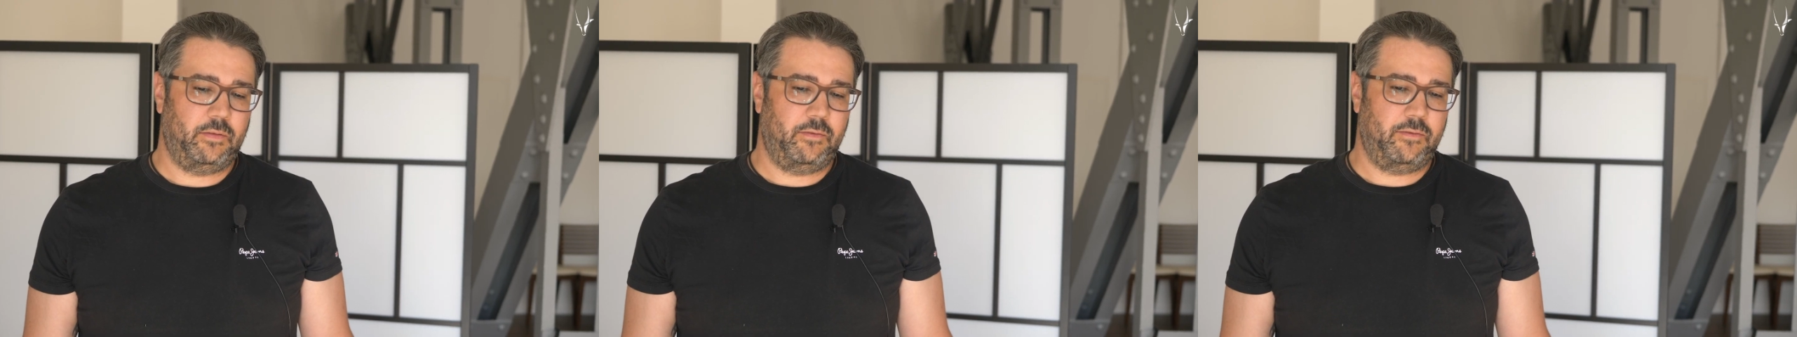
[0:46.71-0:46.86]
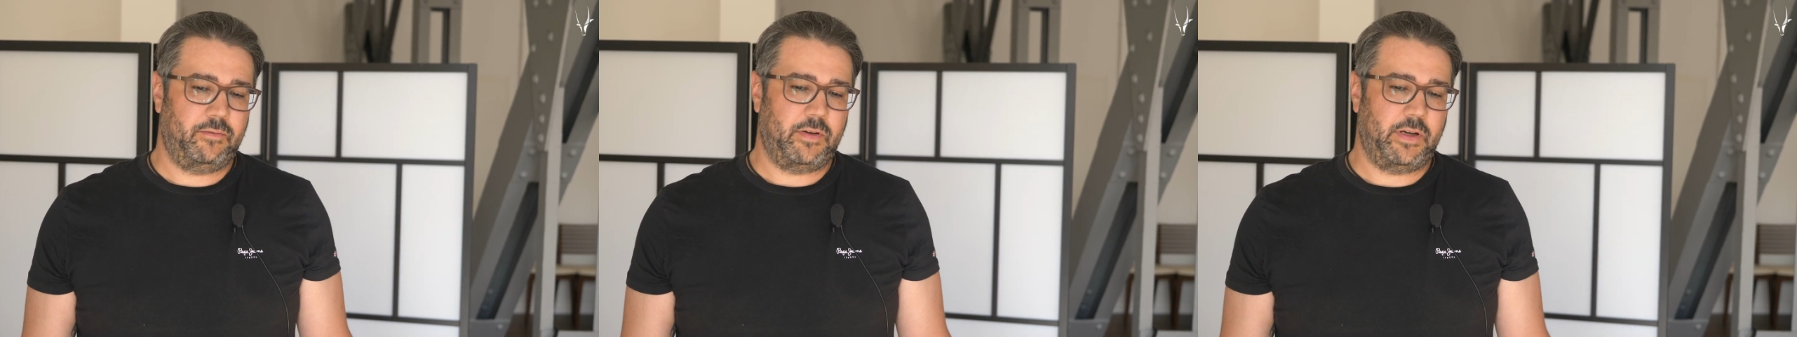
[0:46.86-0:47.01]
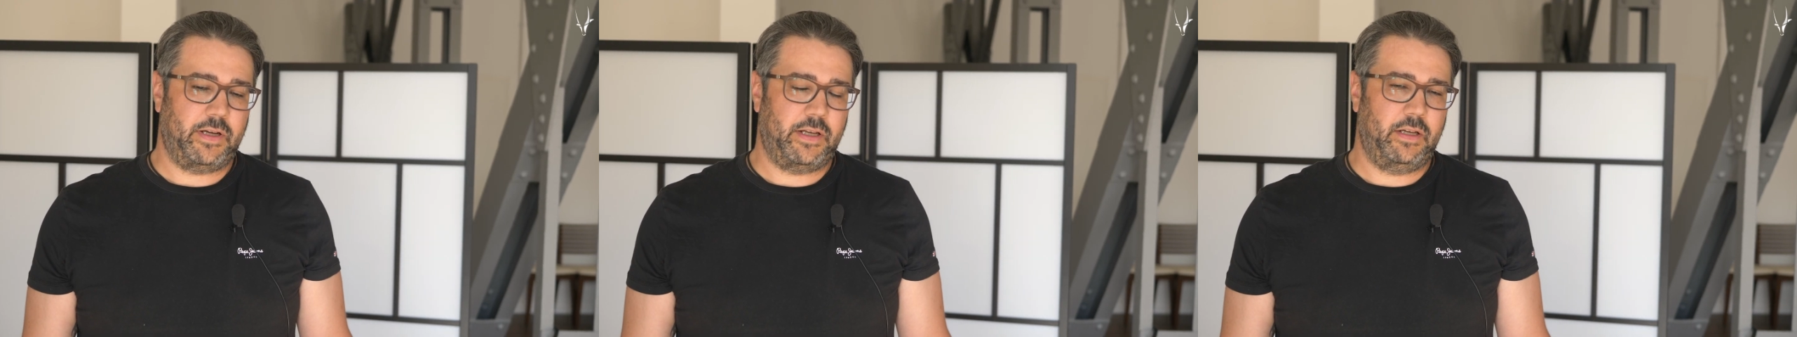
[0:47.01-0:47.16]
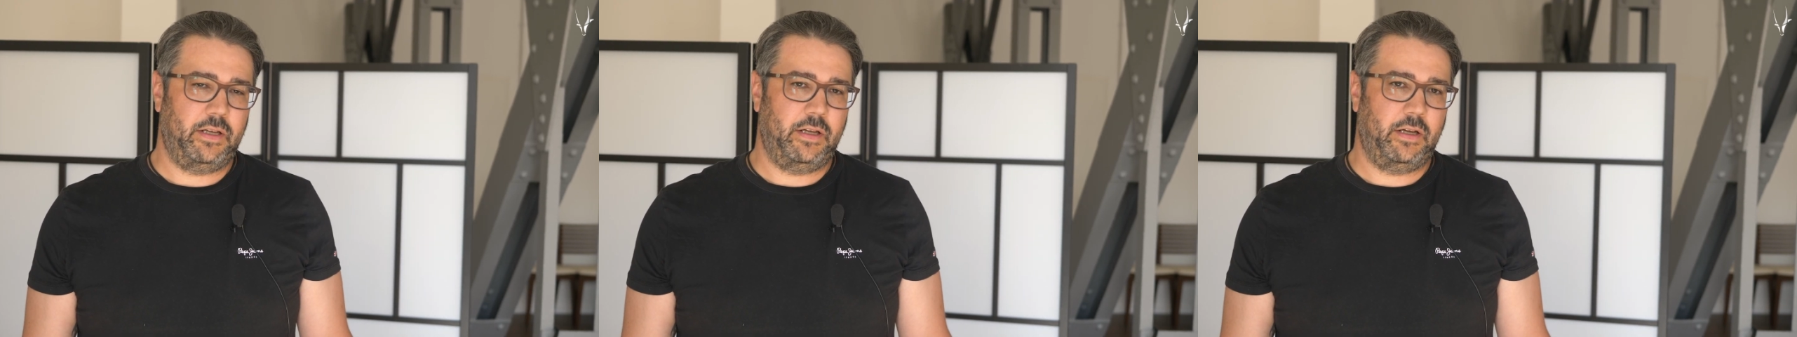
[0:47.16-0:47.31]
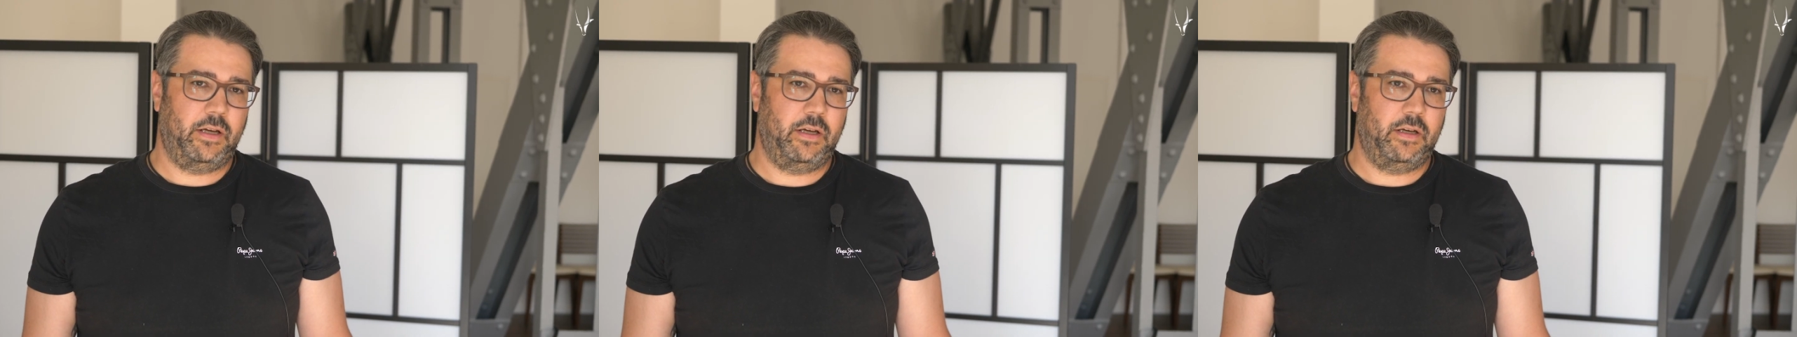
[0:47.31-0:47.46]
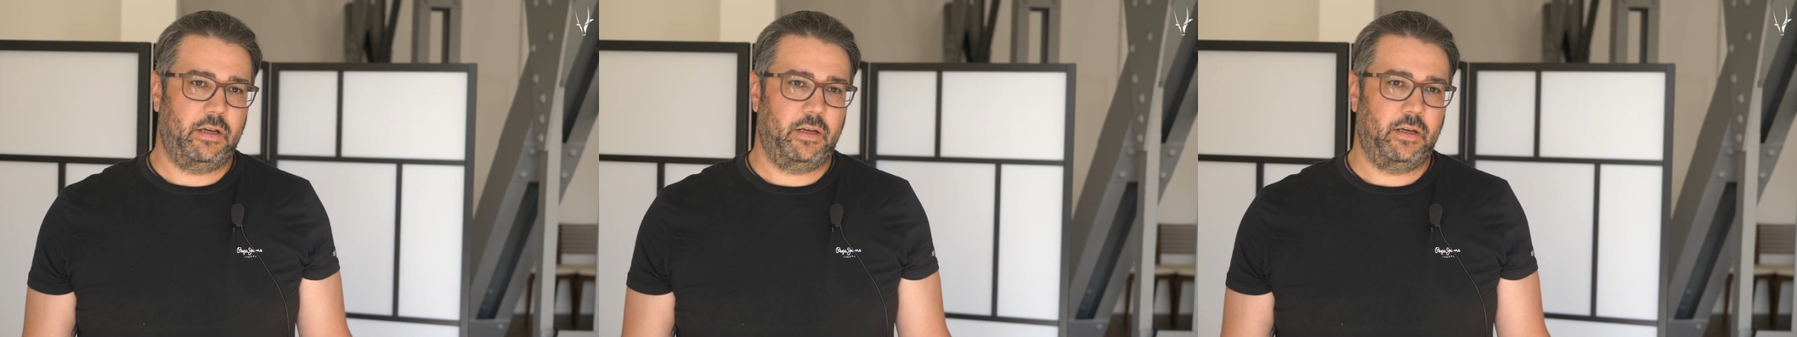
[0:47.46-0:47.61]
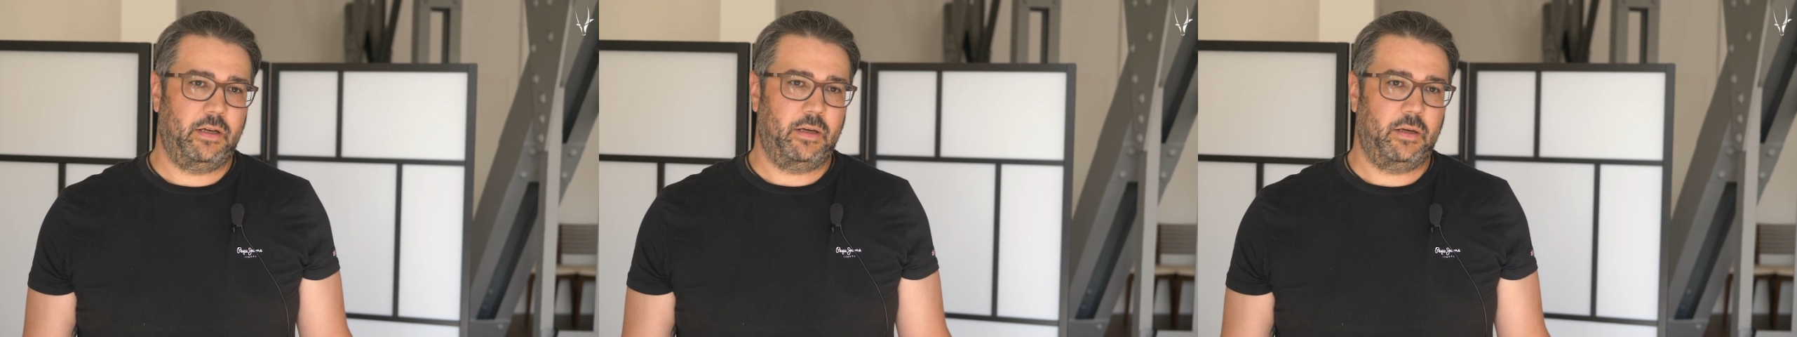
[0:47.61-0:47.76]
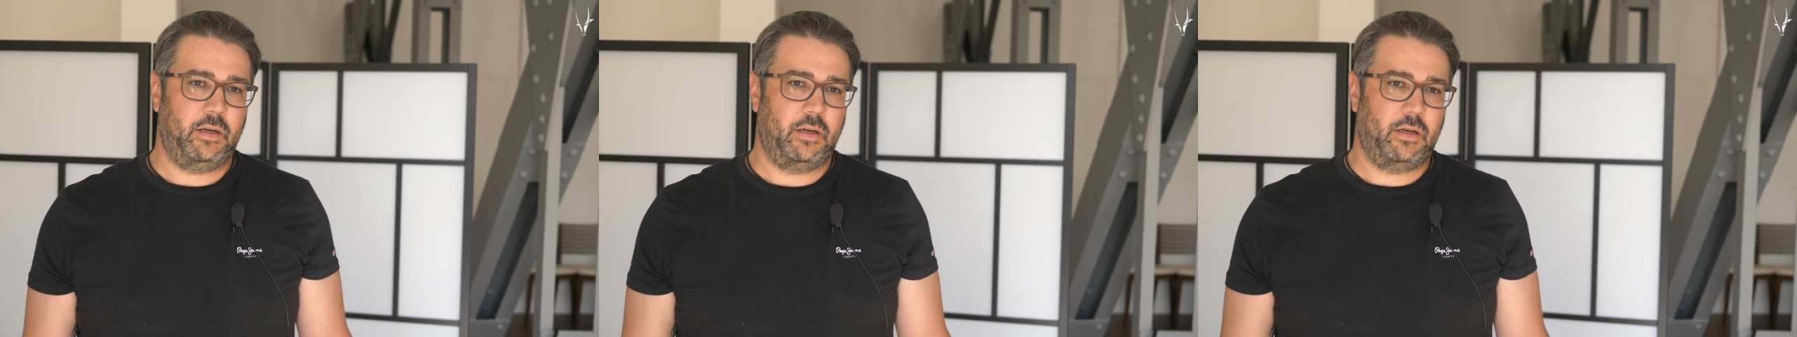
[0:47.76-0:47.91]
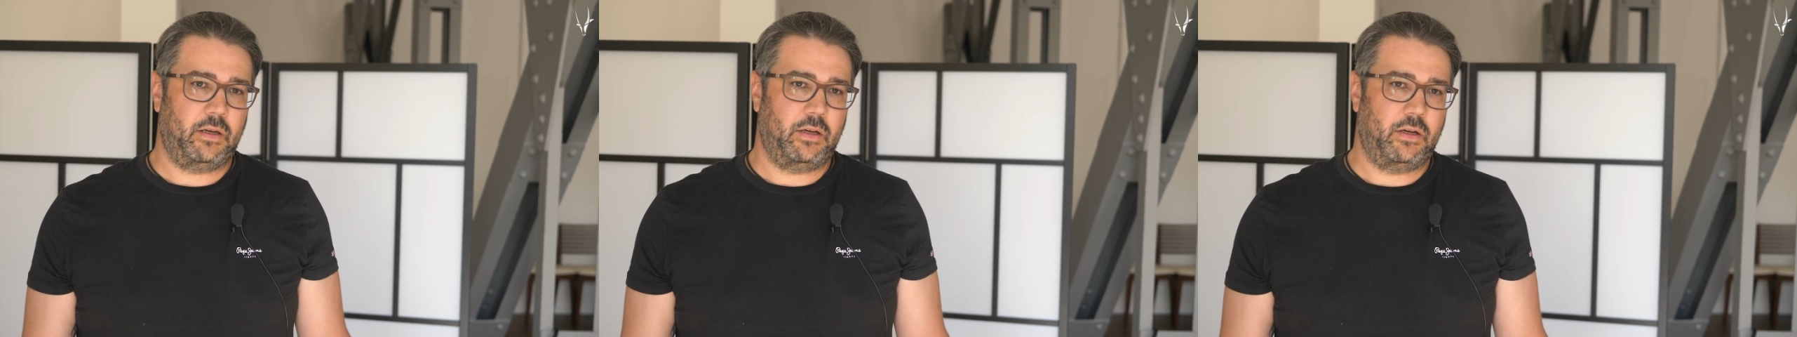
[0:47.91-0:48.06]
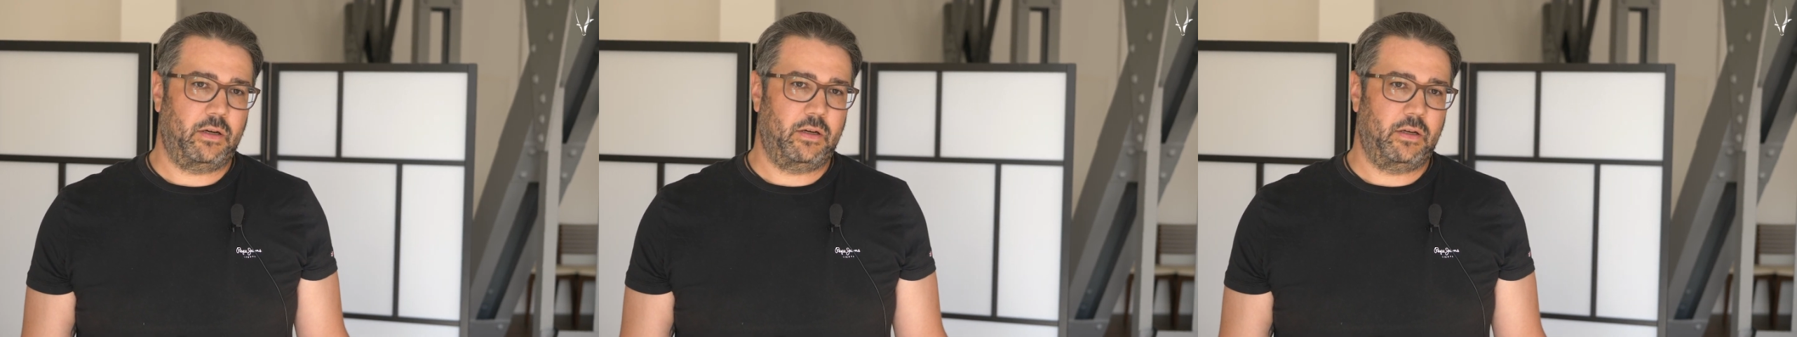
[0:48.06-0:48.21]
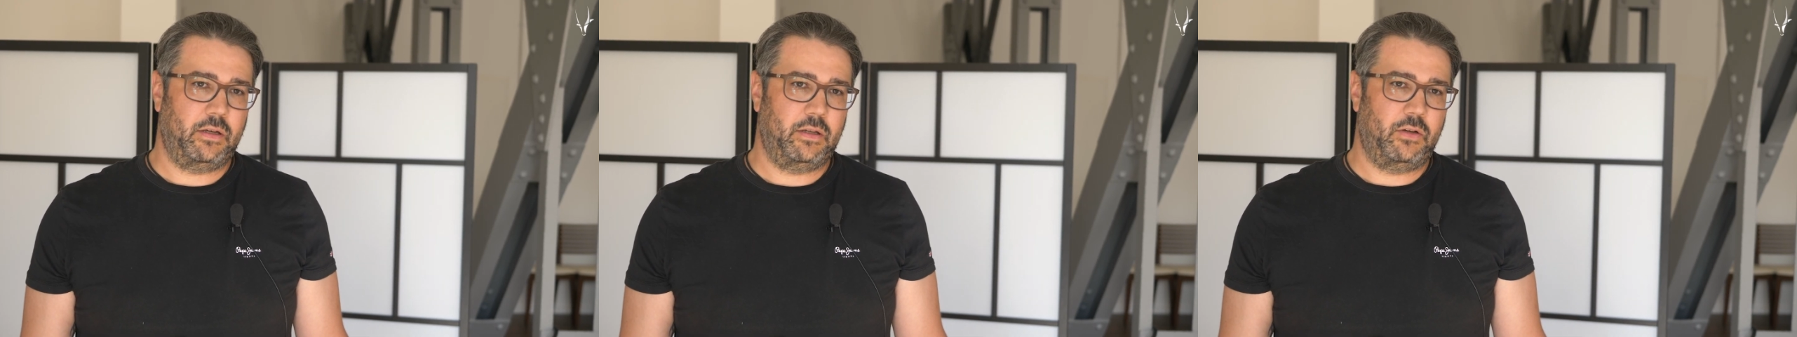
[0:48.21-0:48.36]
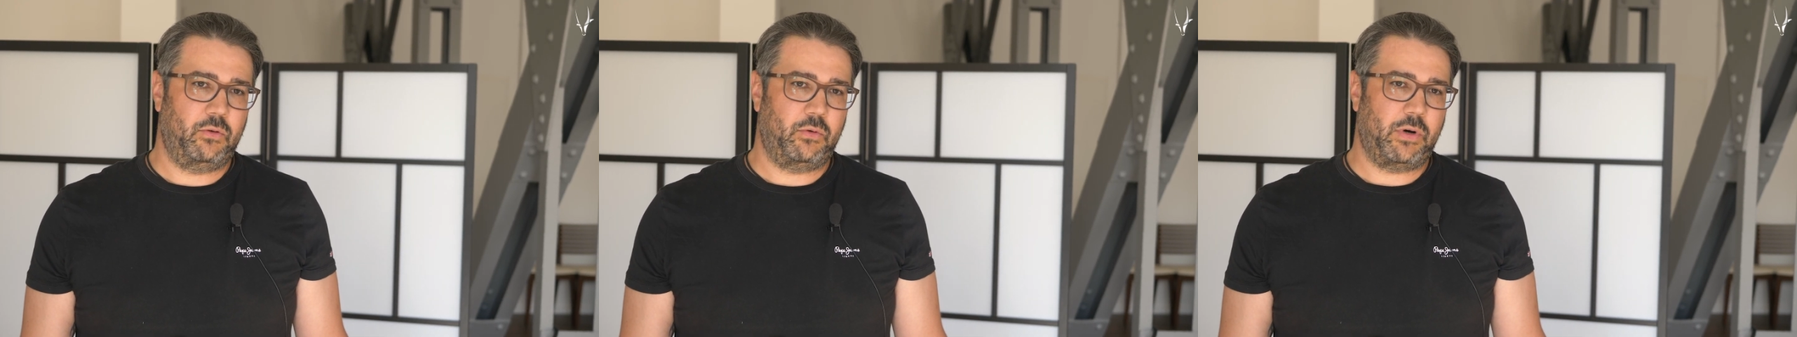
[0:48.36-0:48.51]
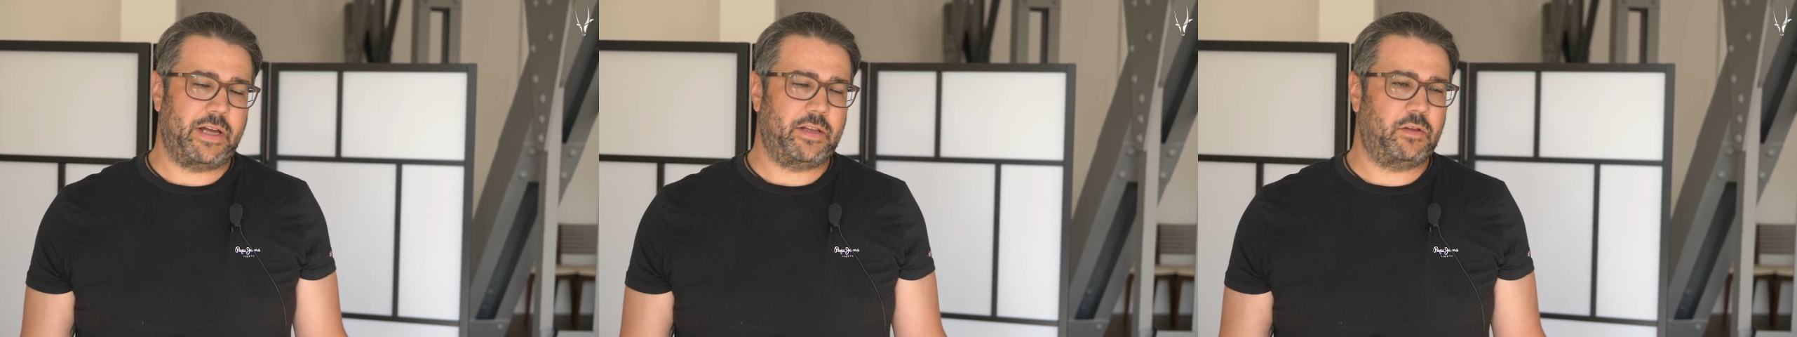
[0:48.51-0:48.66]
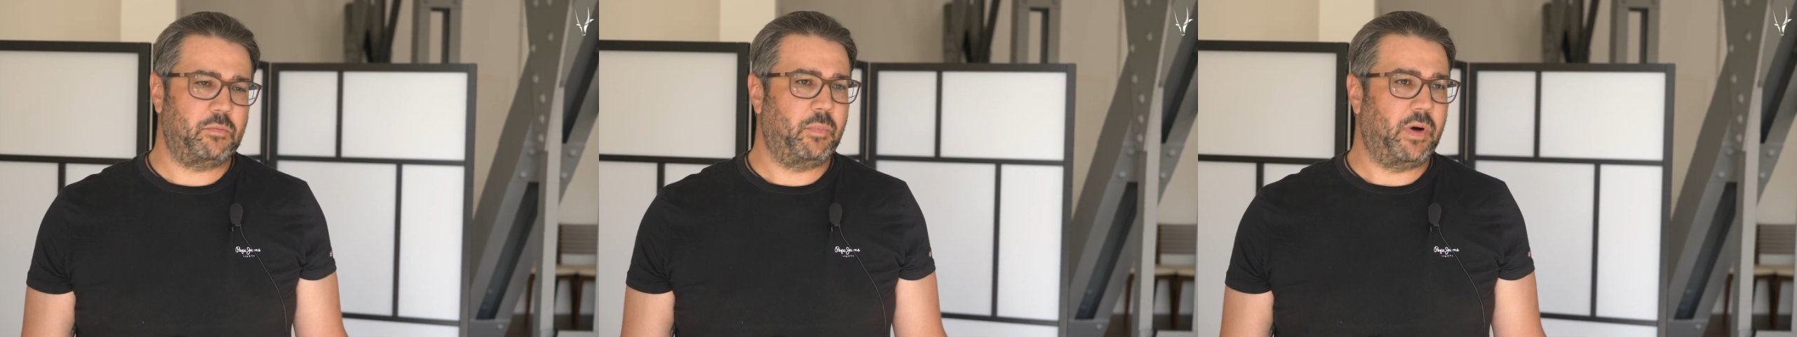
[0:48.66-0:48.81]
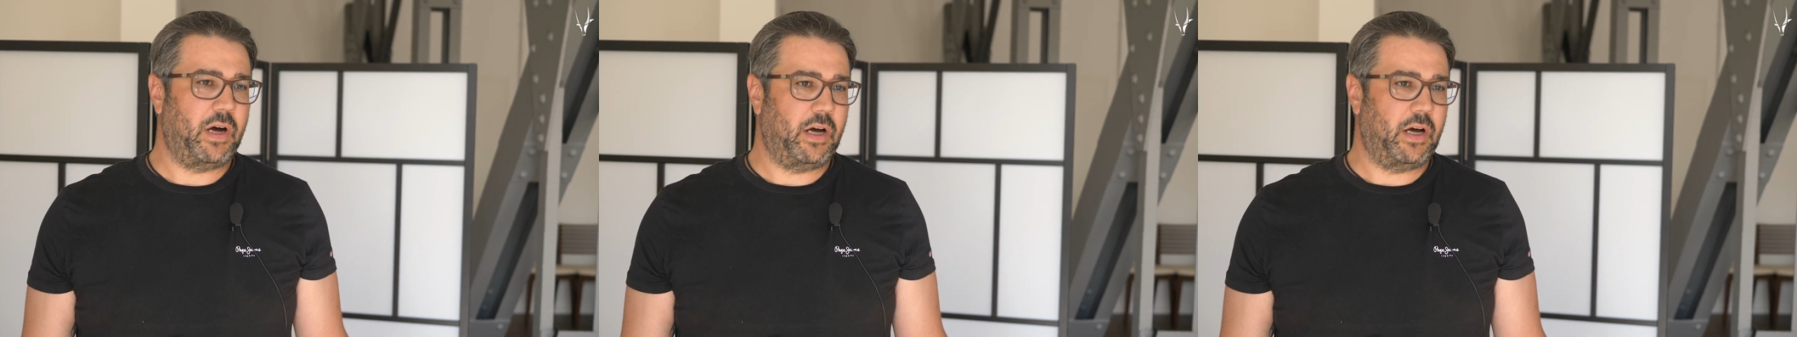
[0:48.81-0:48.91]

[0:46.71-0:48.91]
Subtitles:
finding the right